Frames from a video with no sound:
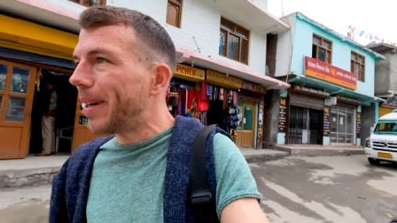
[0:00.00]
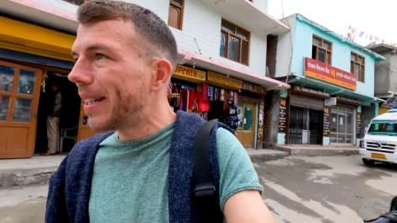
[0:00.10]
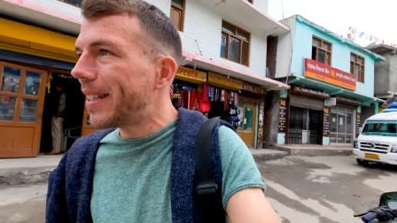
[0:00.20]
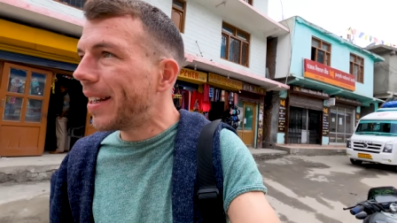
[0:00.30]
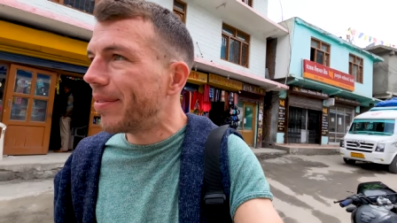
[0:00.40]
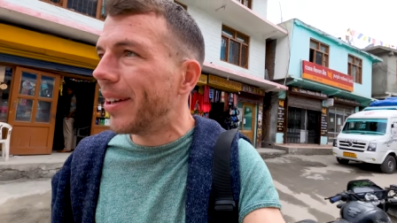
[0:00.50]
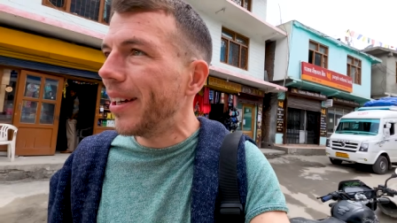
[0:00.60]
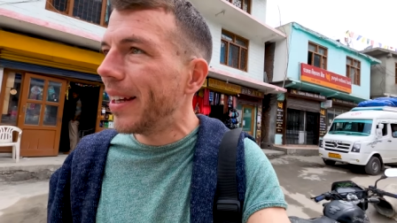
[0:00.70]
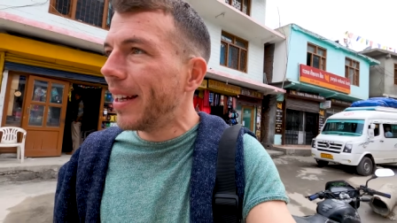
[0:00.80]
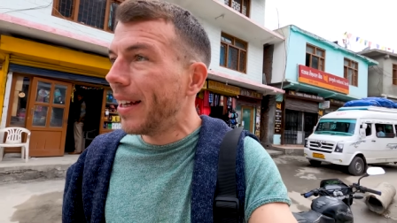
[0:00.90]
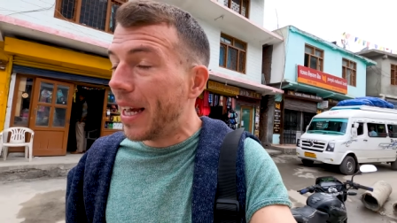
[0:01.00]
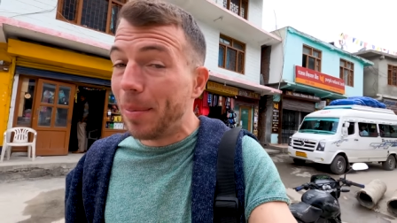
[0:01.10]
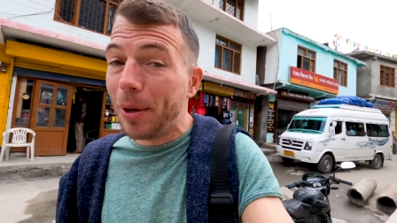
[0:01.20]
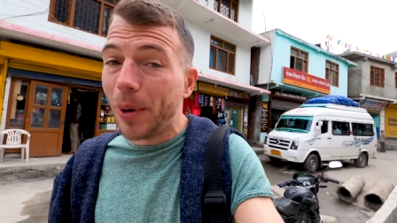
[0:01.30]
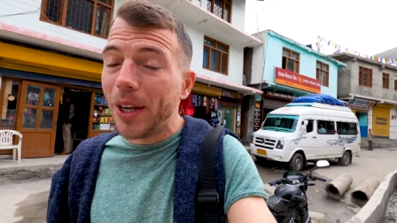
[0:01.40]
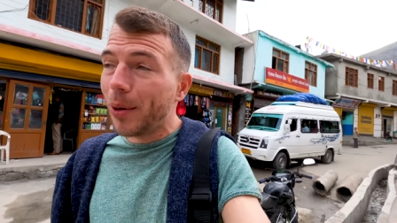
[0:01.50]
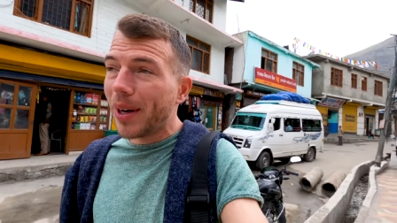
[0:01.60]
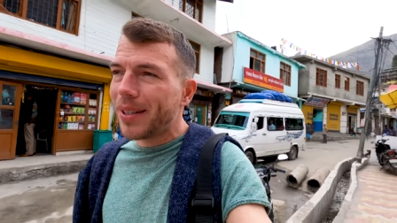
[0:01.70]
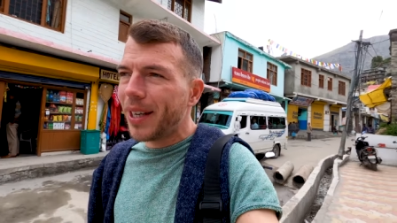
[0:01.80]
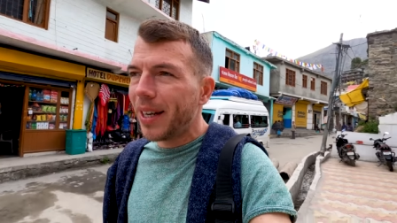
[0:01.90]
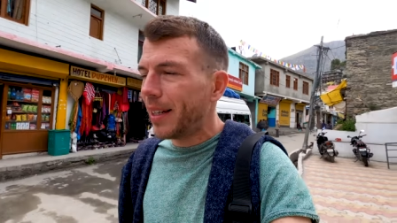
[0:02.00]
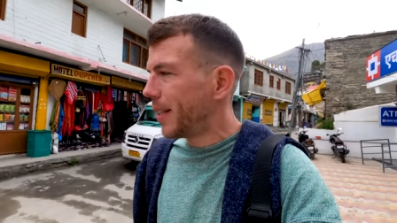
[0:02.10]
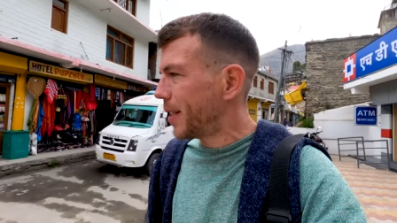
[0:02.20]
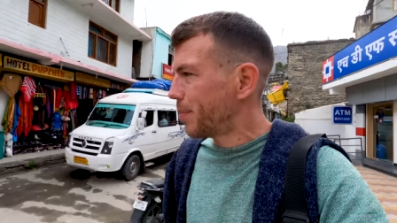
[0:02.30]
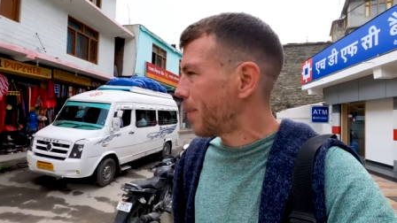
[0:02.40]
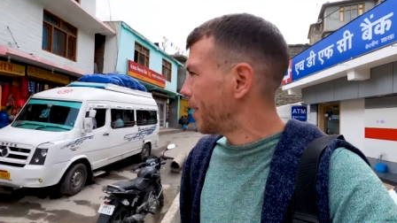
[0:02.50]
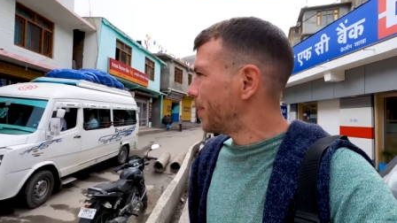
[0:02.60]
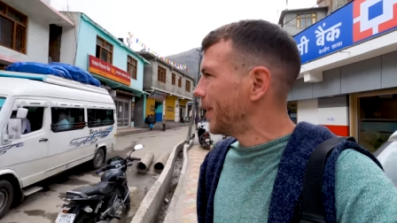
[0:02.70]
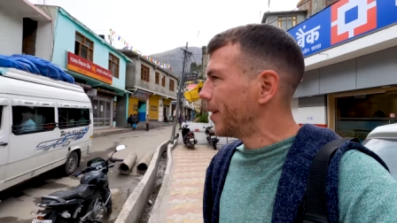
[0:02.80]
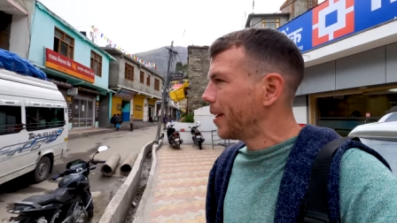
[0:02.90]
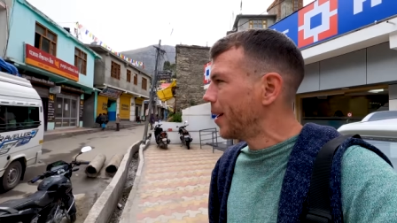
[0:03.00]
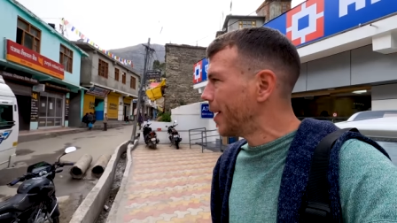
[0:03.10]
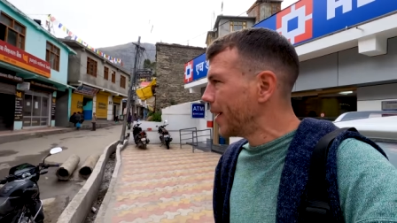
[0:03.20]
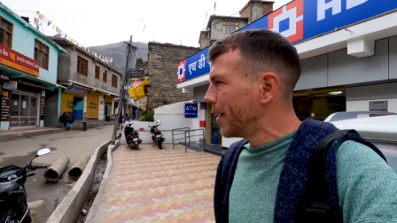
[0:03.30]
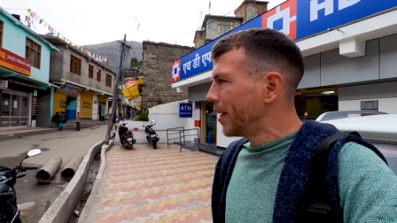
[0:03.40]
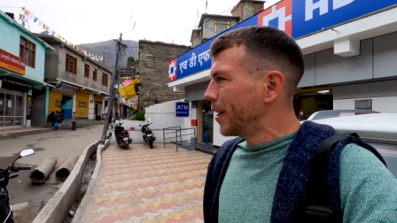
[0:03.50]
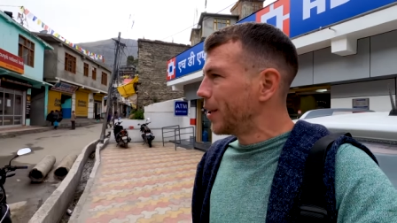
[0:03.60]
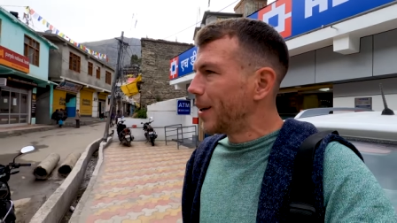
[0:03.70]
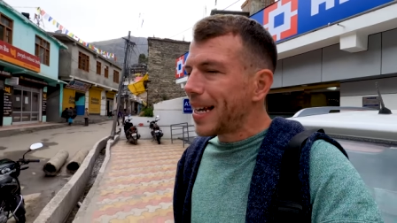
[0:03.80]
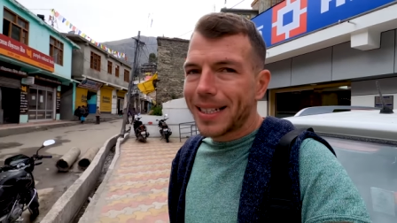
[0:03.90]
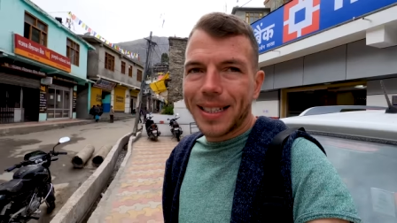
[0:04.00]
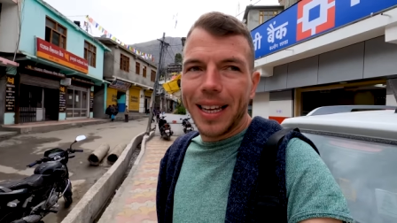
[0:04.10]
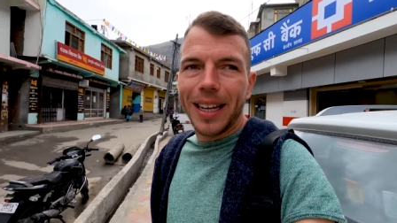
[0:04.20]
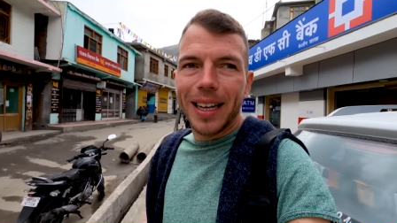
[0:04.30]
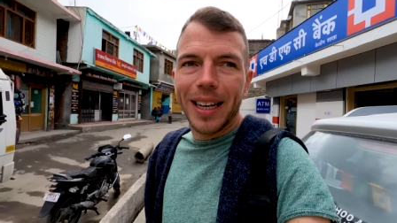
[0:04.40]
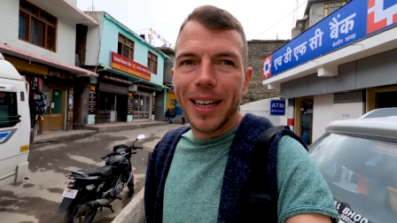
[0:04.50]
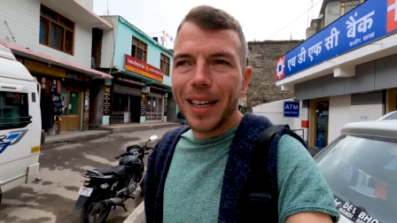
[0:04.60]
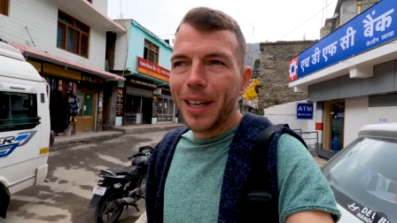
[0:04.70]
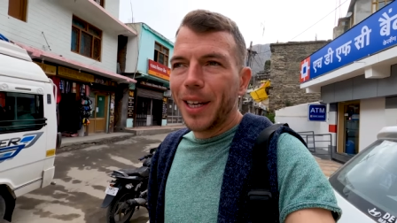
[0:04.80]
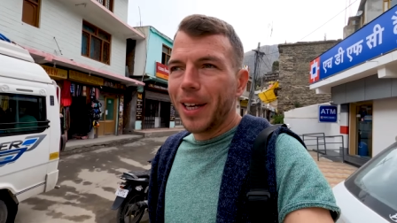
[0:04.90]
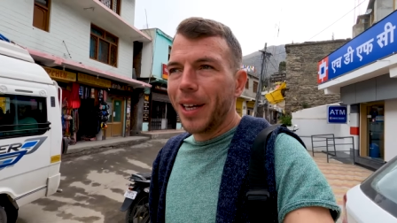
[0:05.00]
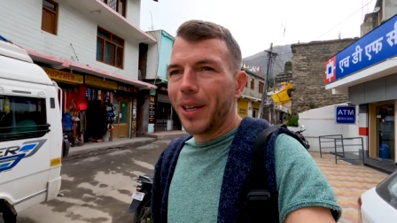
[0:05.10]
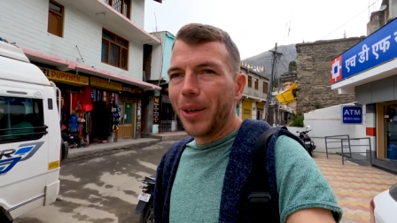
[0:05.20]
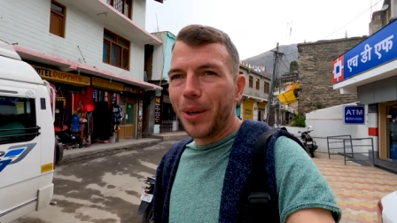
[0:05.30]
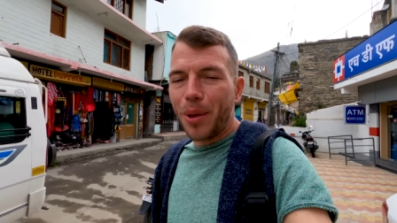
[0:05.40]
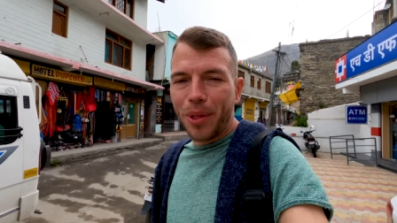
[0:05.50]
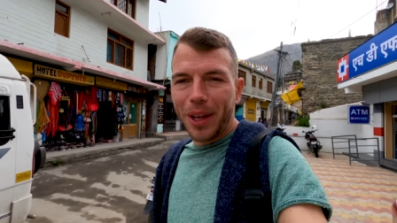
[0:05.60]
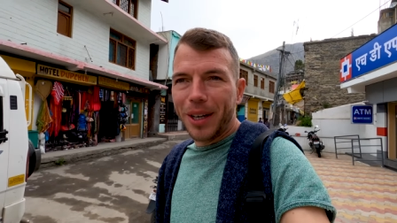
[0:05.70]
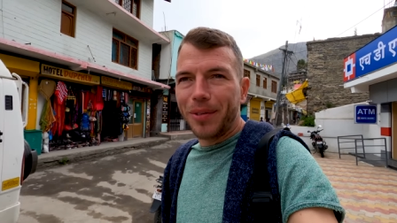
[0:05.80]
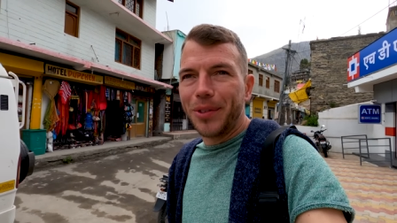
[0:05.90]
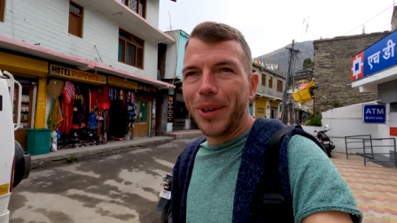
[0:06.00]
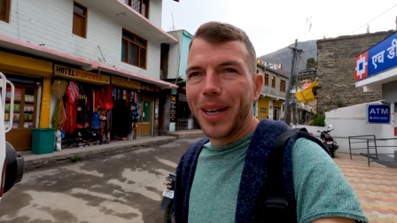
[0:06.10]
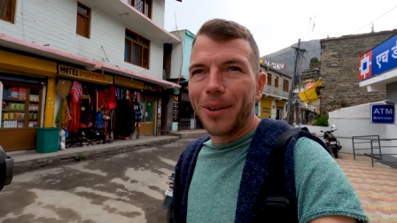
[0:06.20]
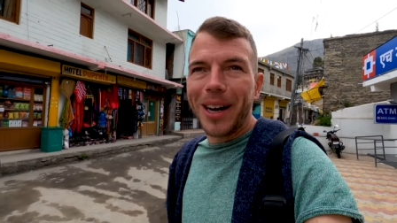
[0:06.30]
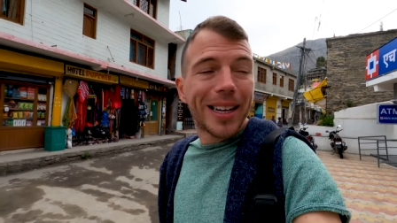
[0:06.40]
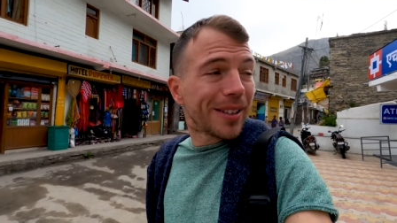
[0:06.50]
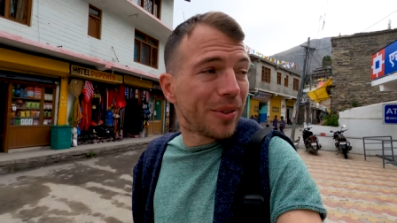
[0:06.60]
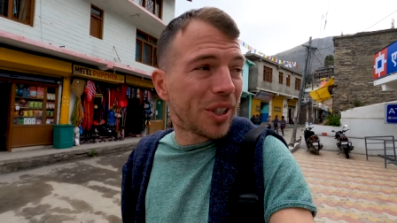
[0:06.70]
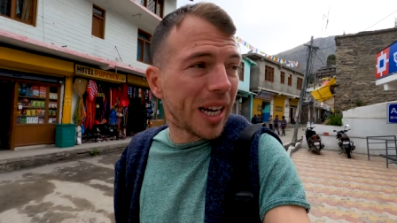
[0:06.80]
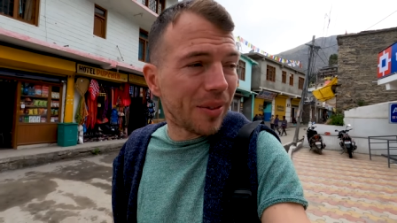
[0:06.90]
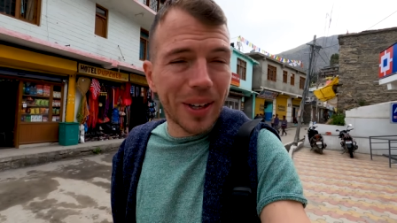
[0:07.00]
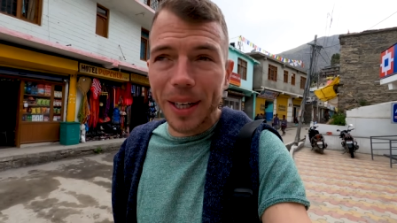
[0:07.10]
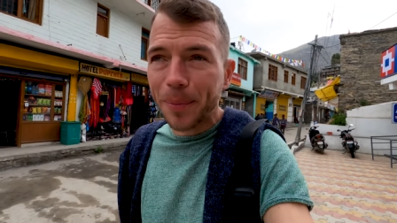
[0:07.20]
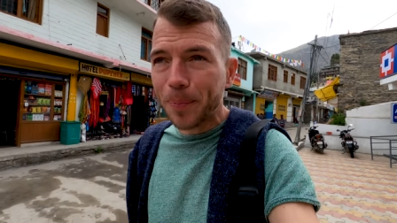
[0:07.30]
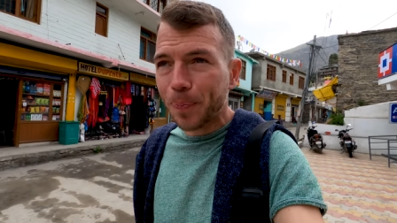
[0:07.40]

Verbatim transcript: my shaver. I mean, when you are sick, this is probably the last thing you think of doing, right? Shaving.